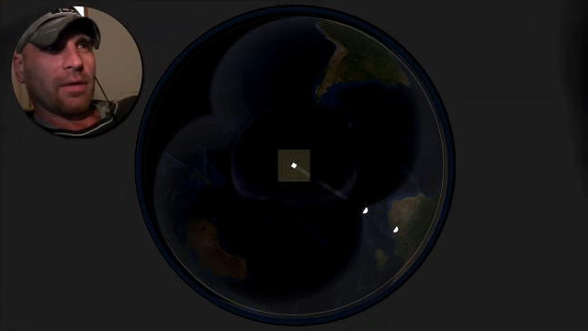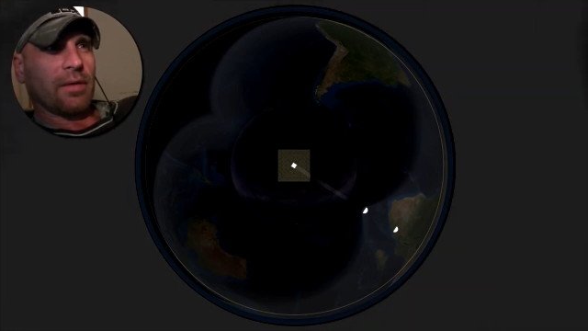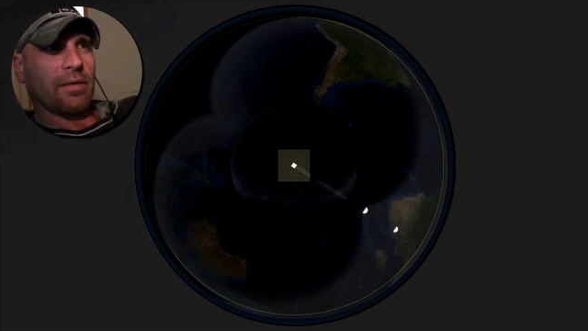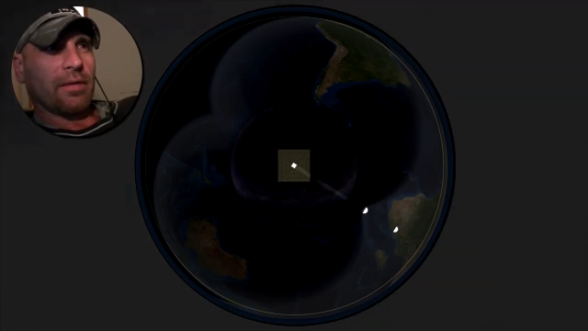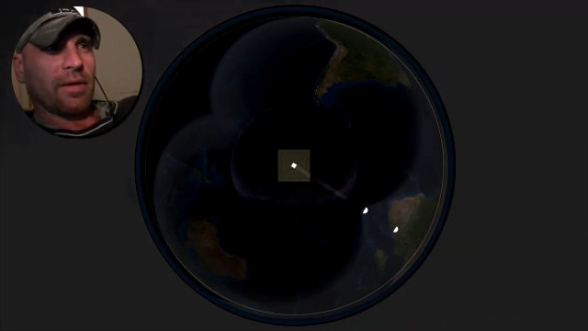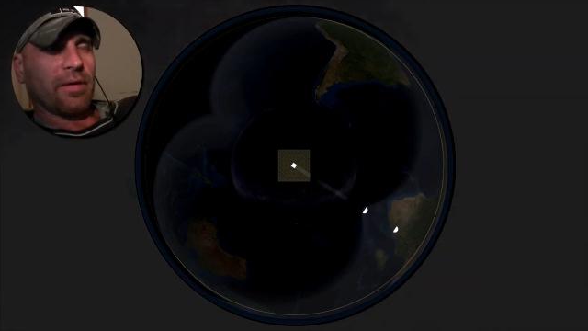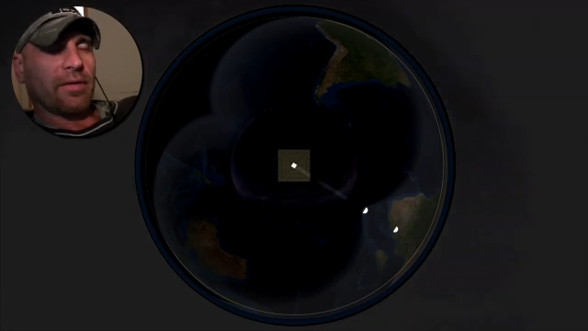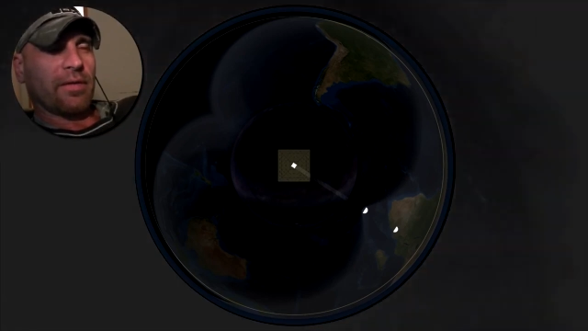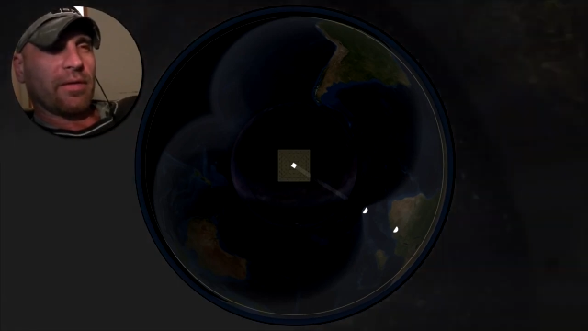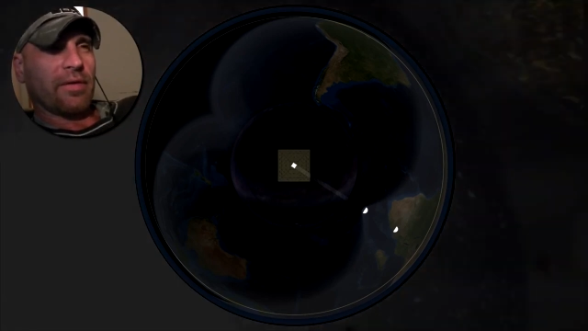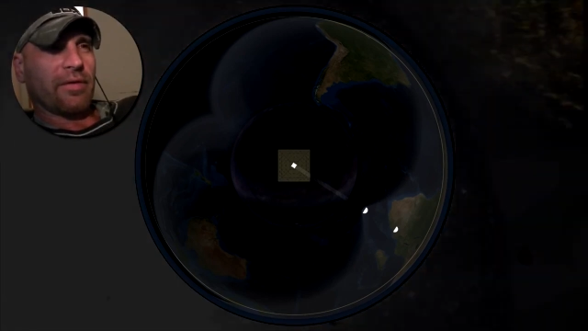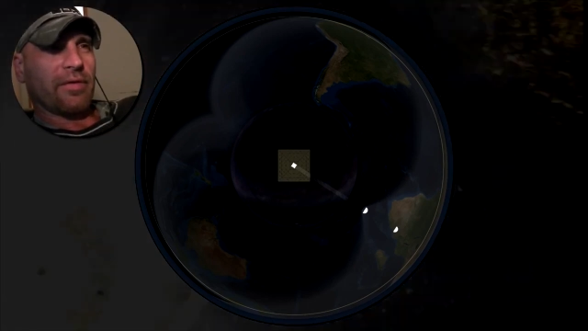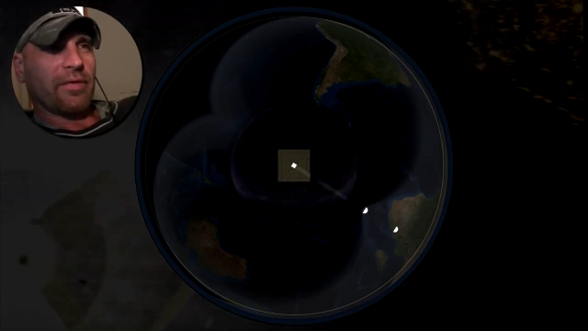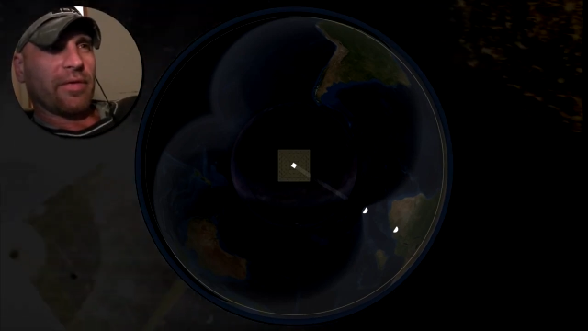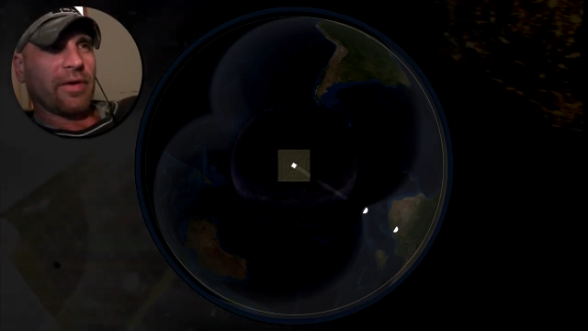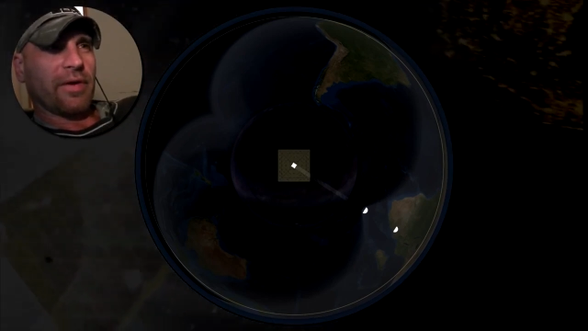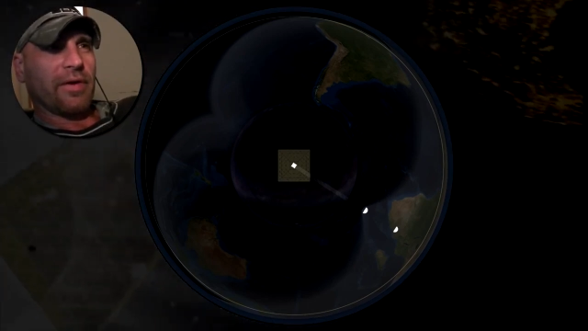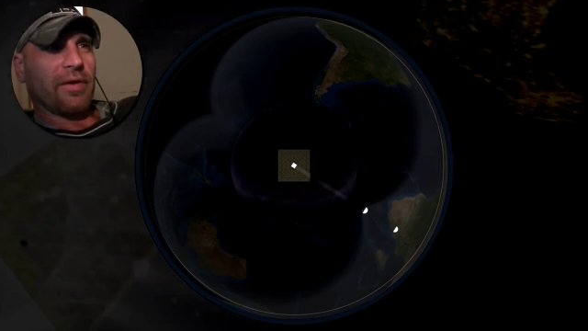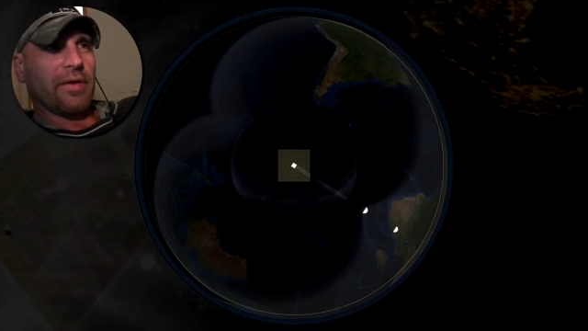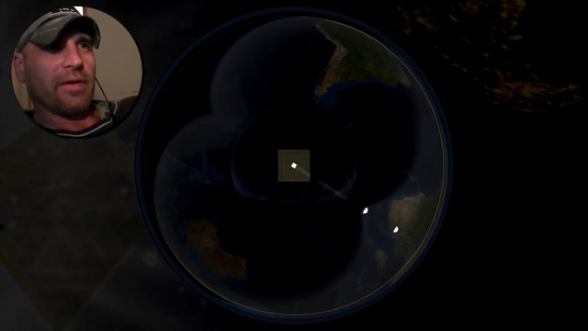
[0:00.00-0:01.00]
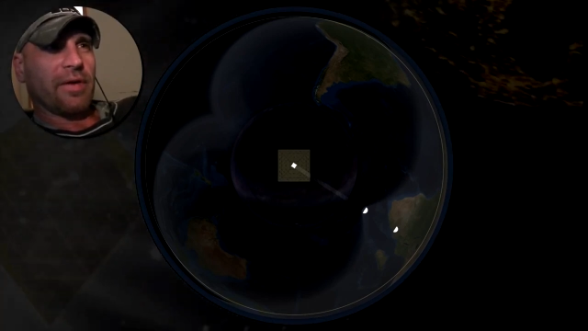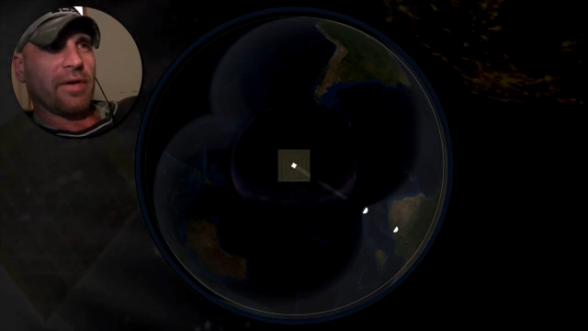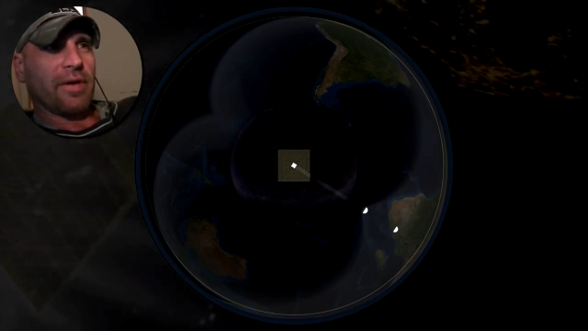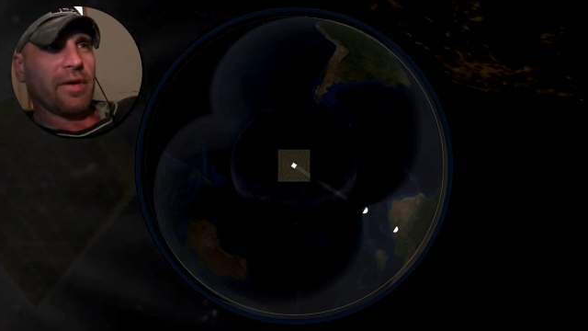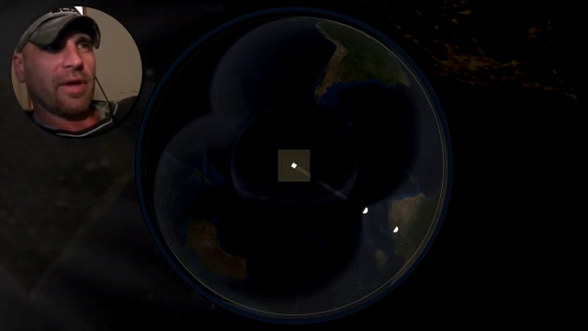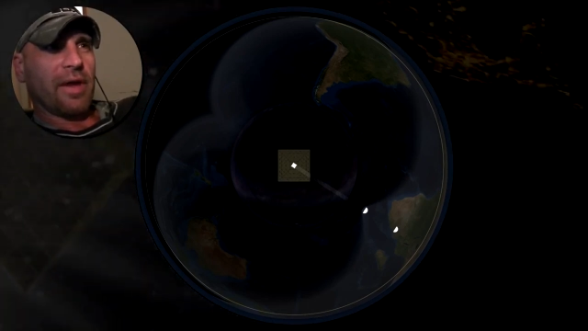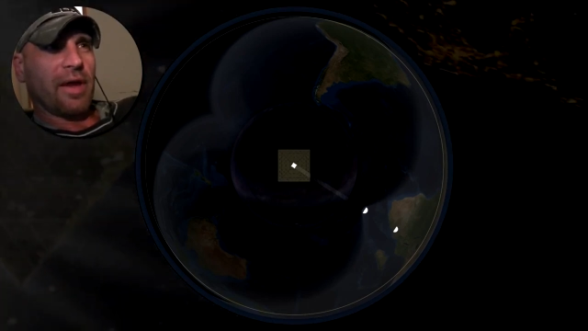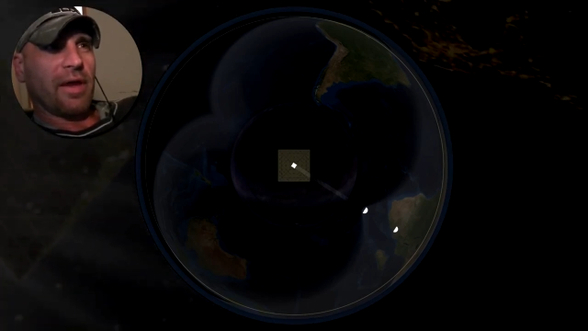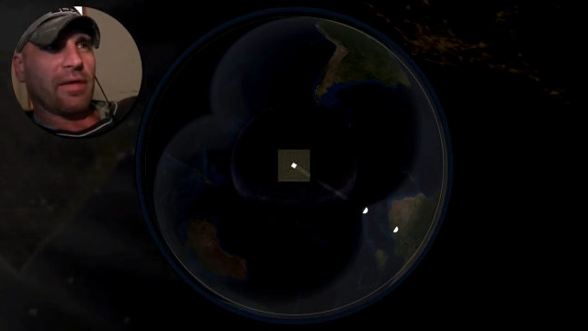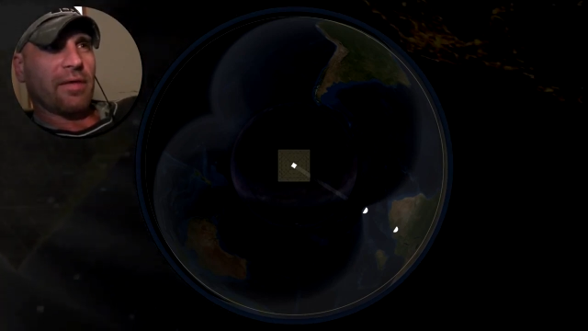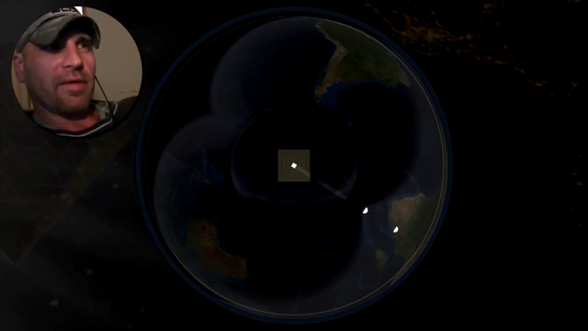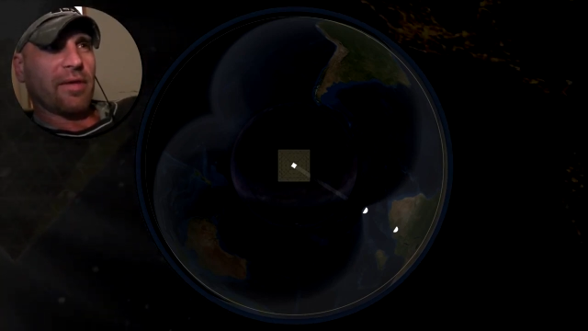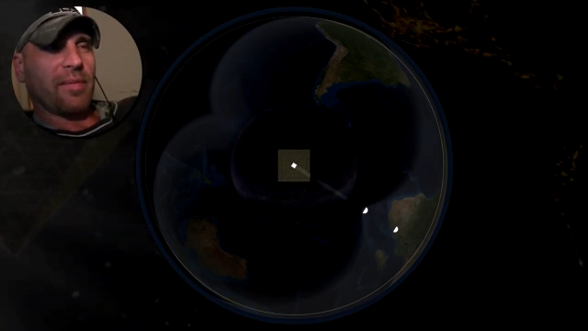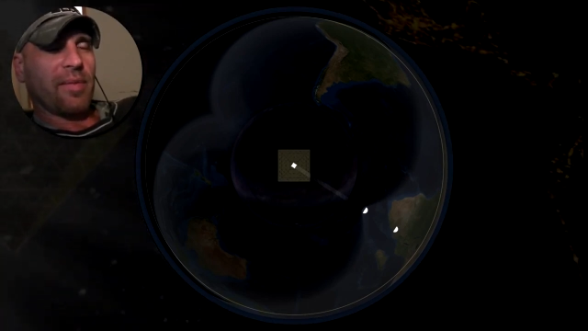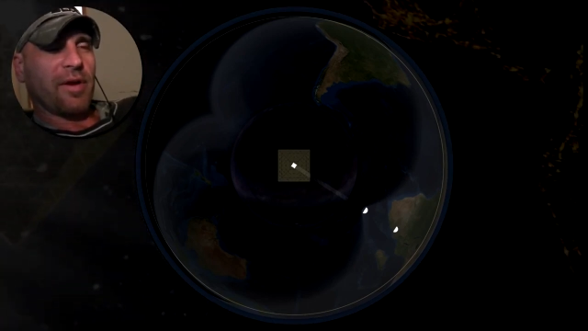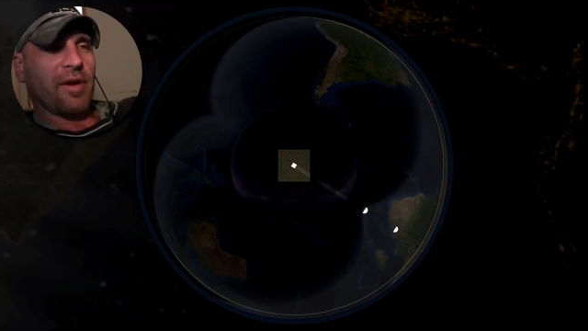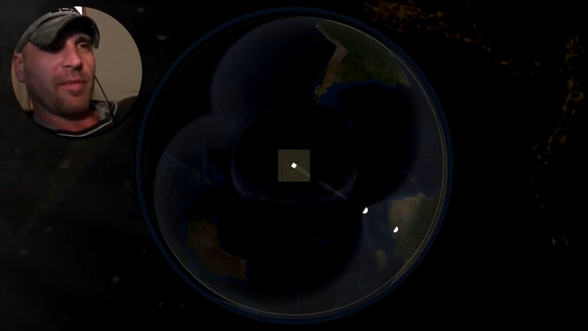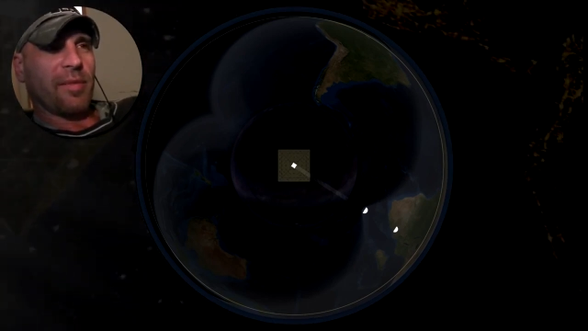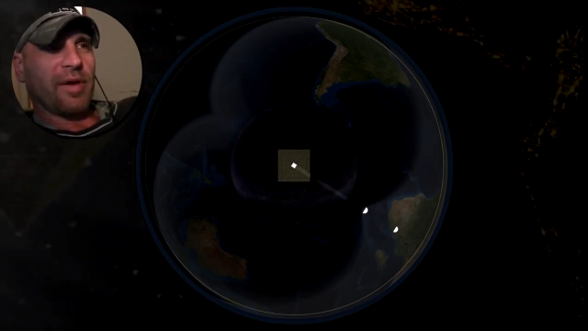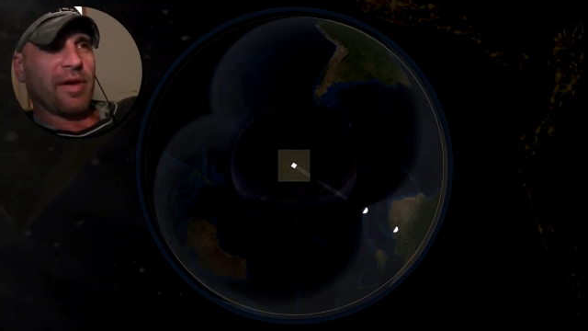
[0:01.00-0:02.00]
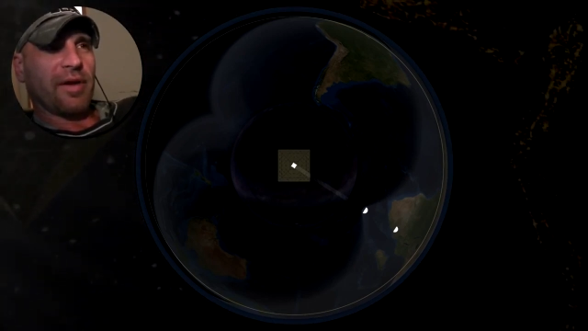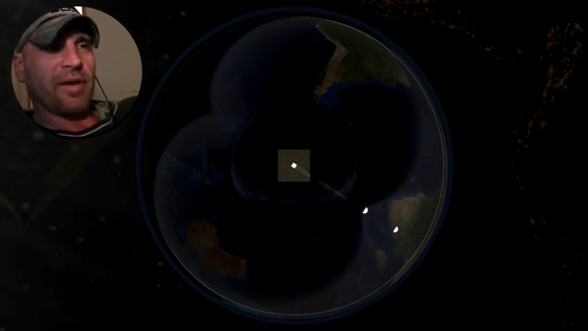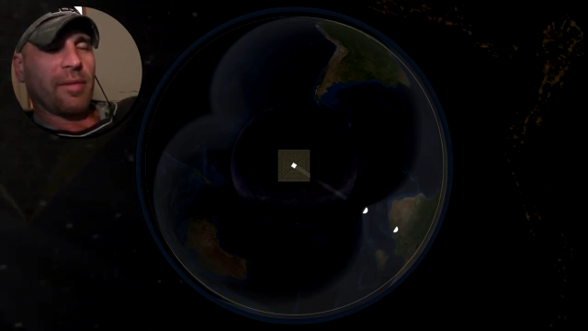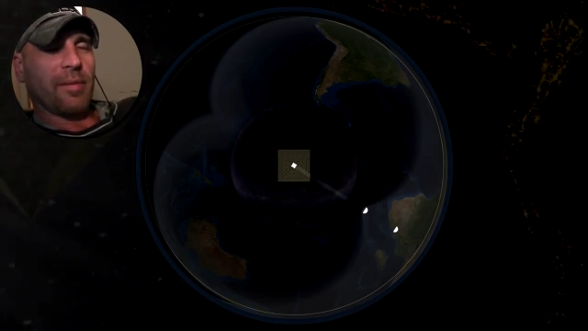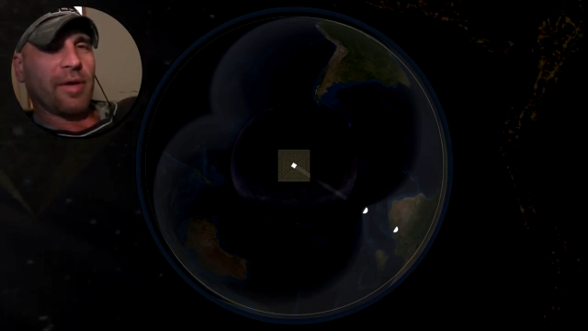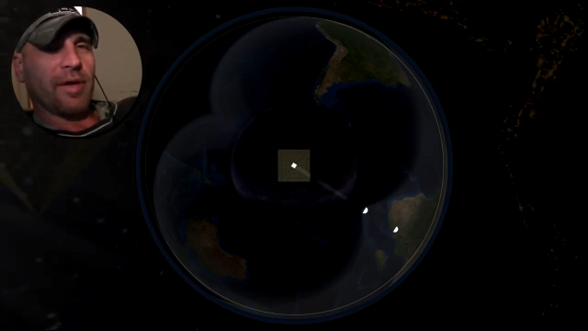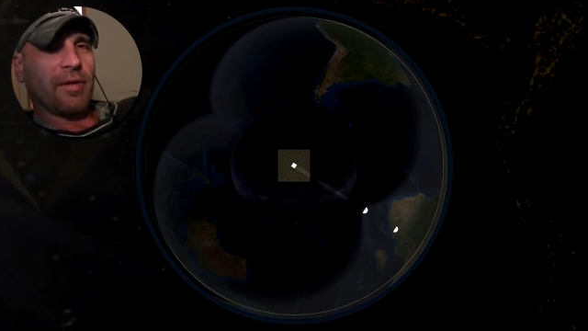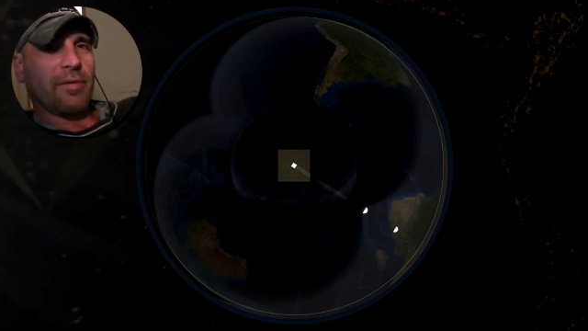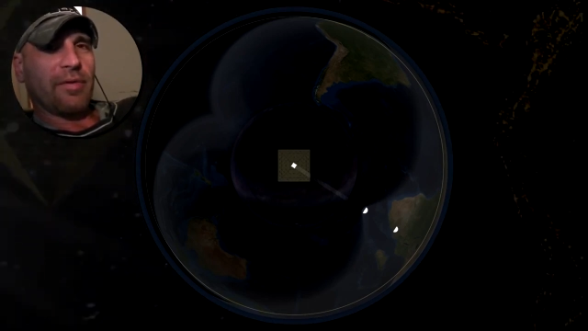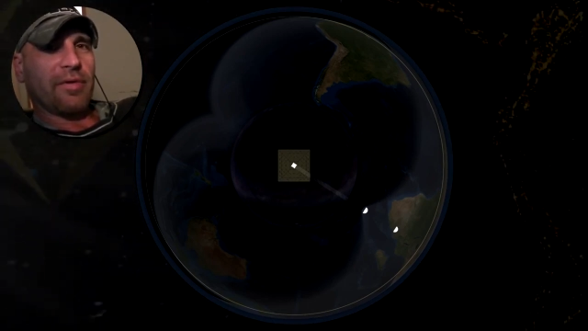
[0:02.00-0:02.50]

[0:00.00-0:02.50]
The celestial sphere has a pyramid in the middle,